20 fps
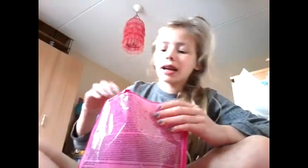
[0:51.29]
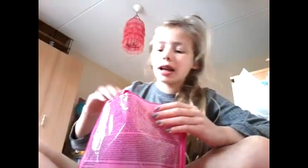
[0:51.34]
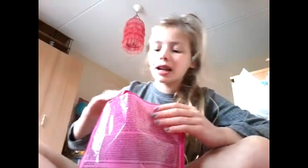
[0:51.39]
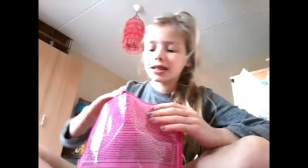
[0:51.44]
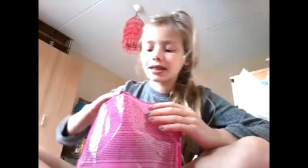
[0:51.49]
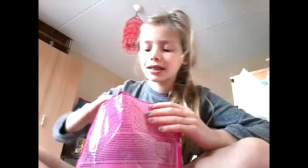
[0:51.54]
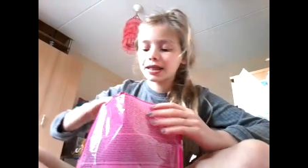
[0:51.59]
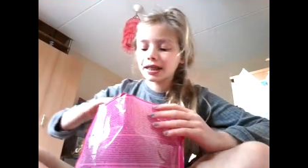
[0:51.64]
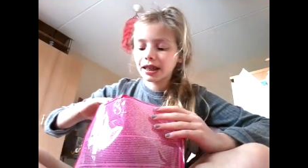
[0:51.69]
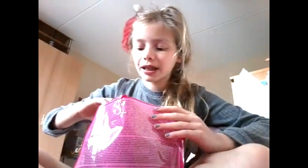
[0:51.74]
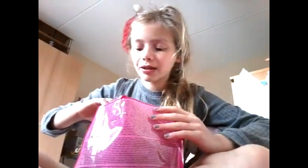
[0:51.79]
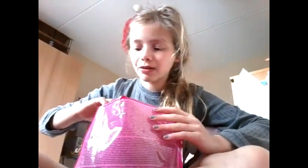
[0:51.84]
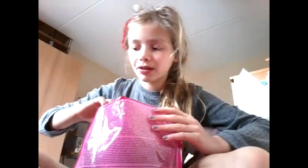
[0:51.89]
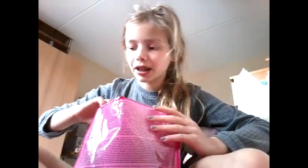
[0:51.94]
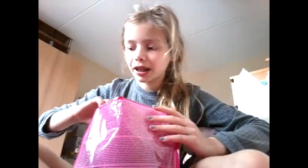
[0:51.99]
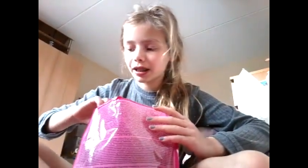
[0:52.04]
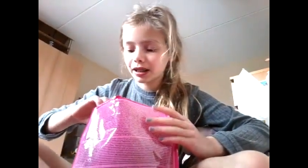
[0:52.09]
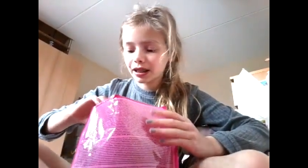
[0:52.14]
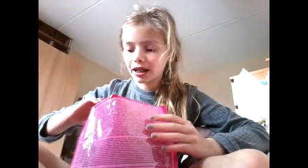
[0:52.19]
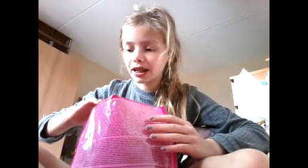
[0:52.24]
gonna see what
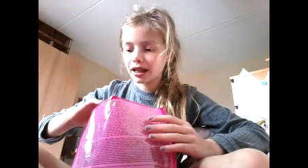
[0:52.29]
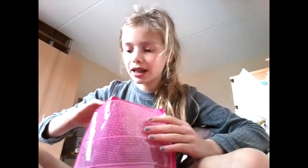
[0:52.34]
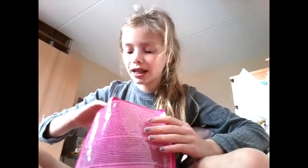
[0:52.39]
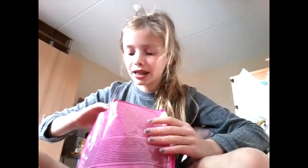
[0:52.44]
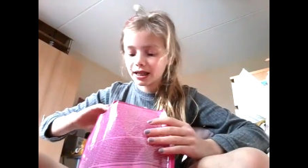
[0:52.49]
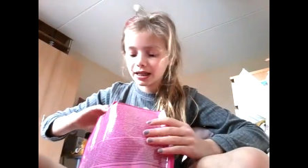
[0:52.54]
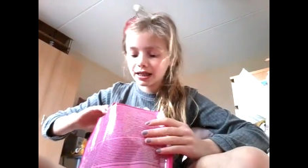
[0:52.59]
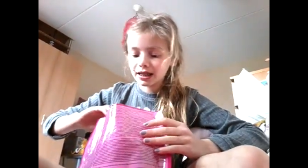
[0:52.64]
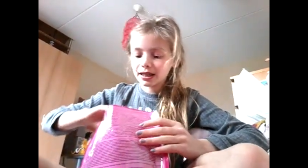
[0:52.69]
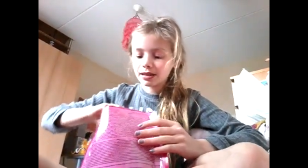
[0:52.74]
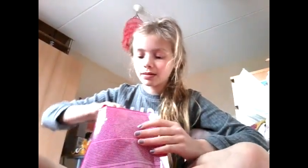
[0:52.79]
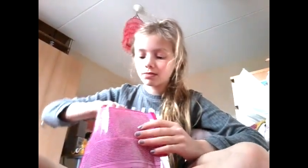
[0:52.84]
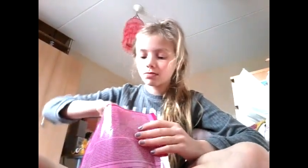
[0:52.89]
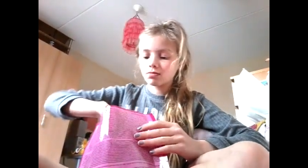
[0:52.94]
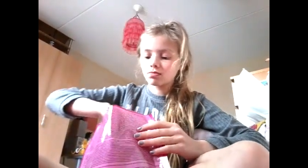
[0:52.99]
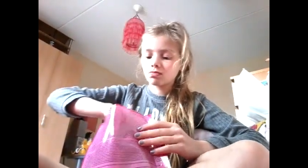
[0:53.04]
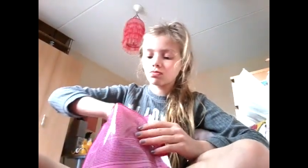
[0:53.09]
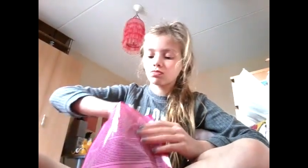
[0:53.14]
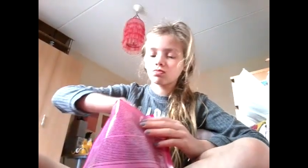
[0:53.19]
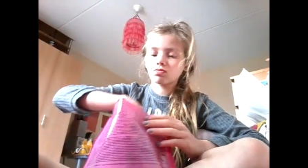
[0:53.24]
it is.
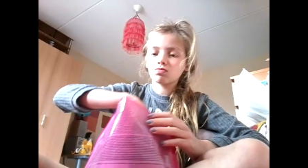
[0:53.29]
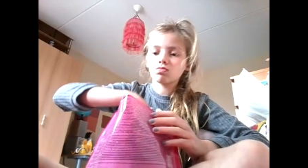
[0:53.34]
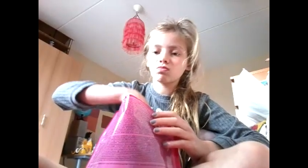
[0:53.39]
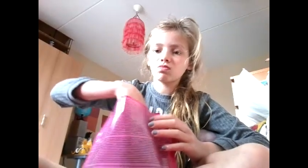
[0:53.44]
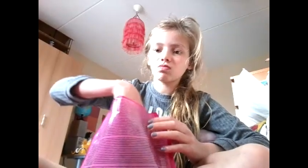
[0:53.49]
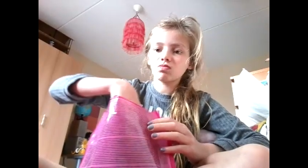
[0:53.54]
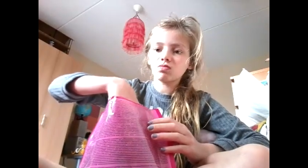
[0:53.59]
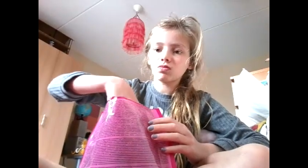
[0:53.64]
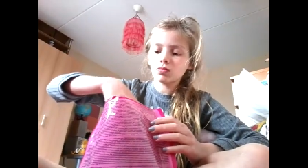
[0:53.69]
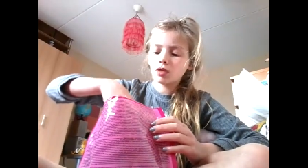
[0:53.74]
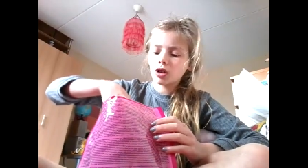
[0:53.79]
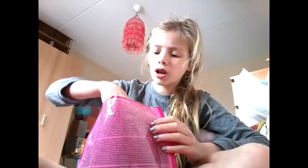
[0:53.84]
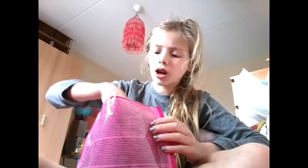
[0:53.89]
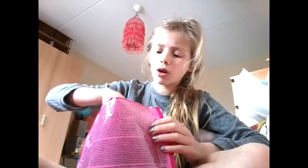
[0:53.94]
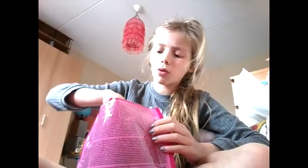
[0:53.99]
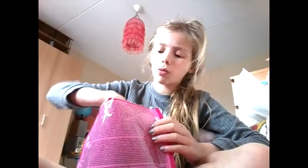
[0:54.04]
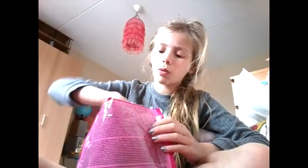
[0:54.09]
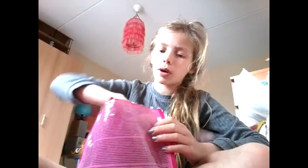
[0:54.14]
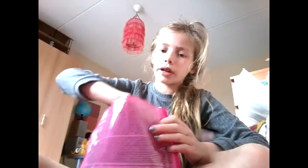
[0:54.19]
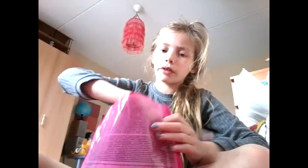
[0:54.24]

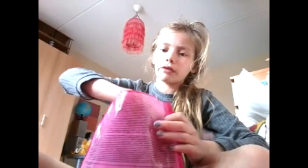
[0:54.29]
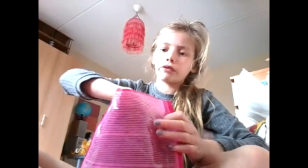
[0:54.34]
Oh wait,